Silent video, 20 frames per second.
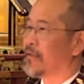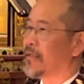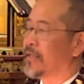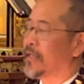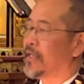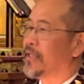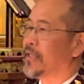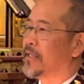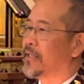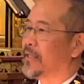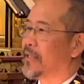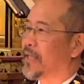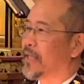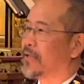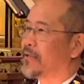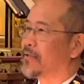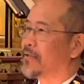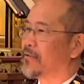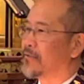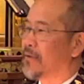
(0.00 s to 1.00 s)
in
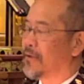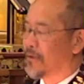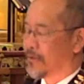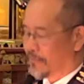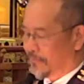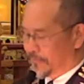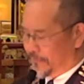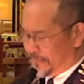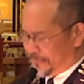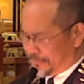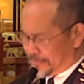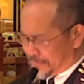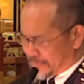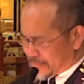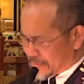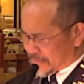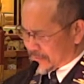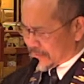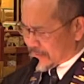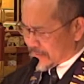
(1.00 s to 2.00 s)
Elk Grove
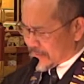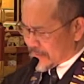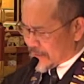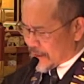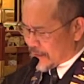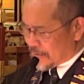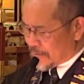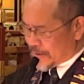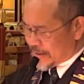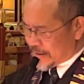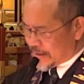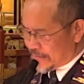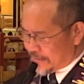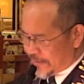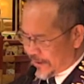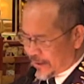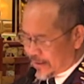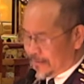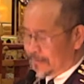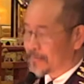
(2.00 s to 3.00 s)
was
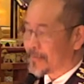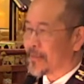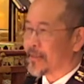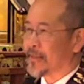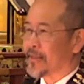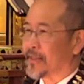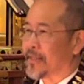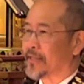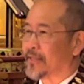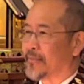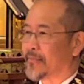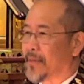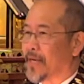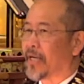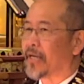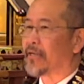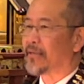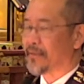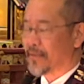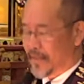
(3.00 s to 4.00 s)
developed in the
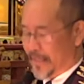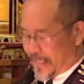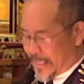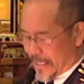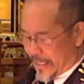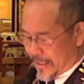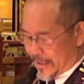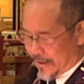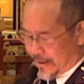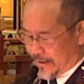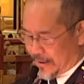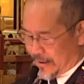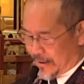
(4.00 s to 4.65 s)
modern day